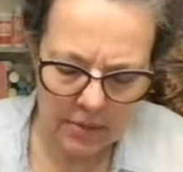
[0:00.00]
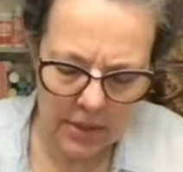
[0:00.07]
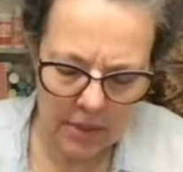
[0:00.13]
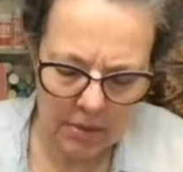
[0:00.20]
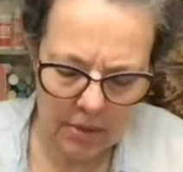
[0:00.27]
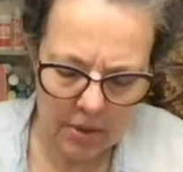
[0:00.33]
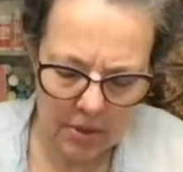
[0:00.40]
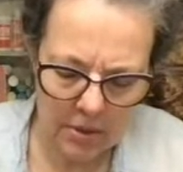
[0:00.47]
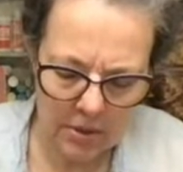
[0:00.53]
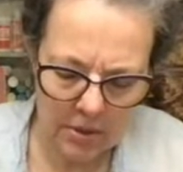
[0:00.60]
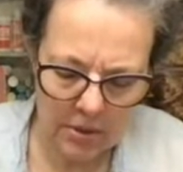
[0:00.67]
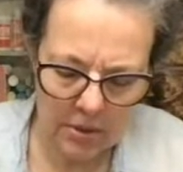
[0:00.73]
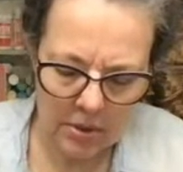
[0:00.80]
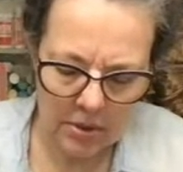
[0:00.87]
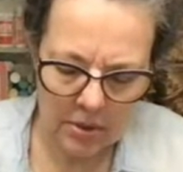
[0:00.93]
Was that
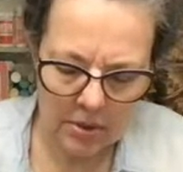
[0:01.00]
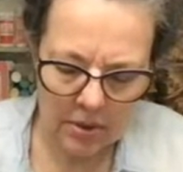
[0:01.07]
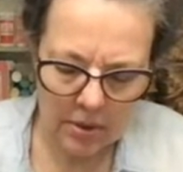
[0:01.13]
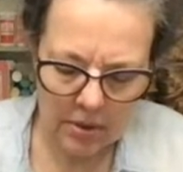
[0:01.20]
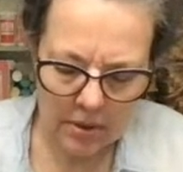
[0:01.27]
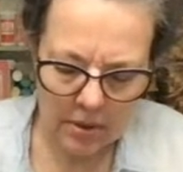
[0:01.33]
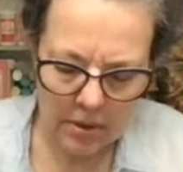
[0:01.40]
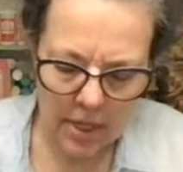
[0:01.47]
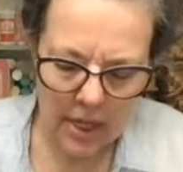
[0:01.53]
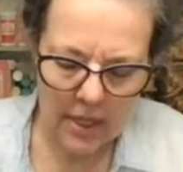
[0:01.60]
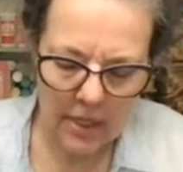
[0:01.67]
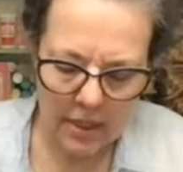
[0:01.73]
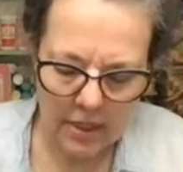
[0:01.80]
hers? Yeah.